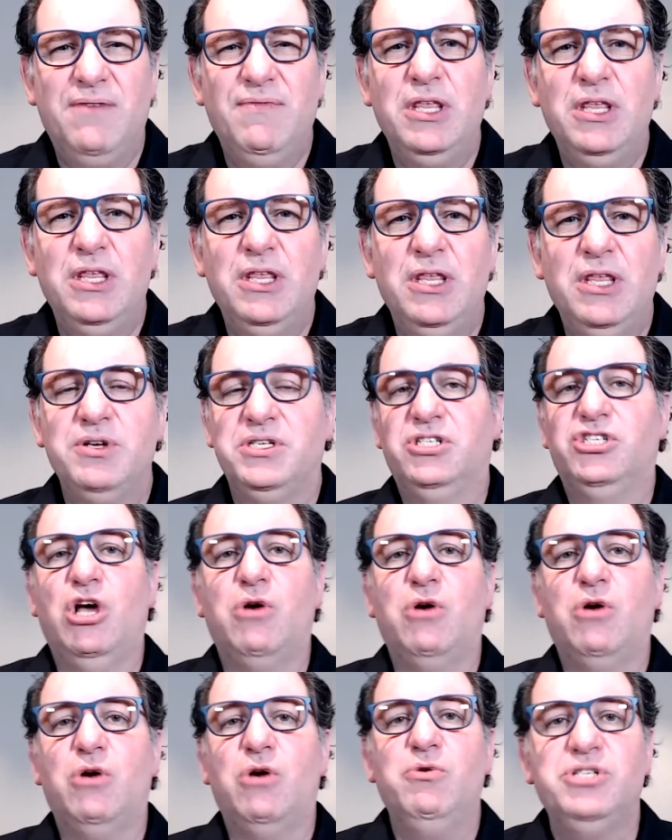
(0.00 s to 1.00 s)
Even though it's
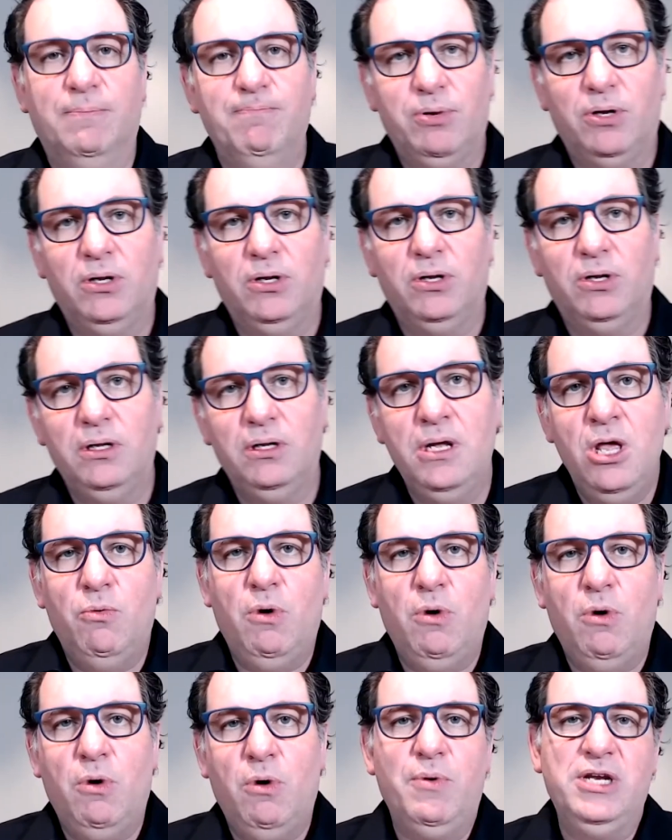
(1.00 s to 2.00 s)
so simple,
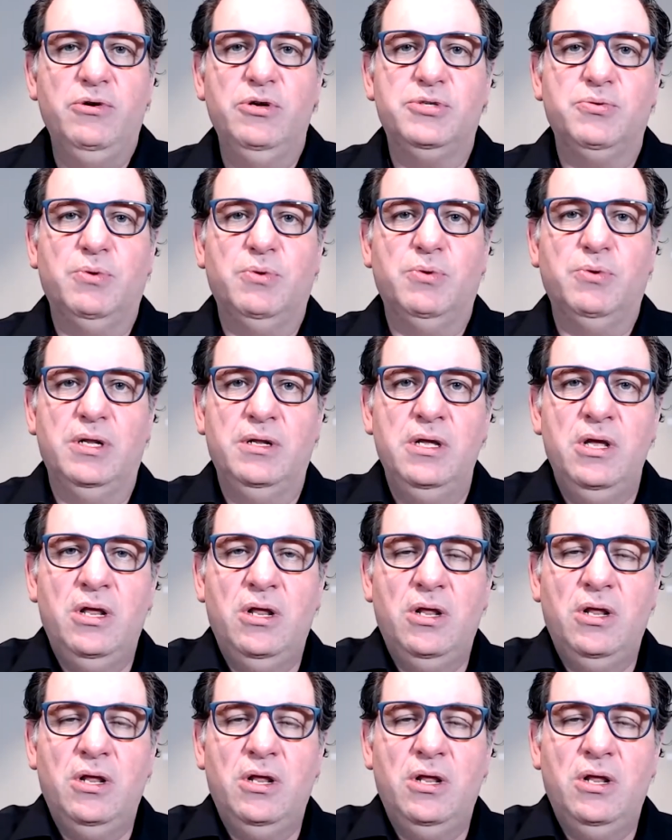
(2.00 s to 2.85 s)
what we do is we'll,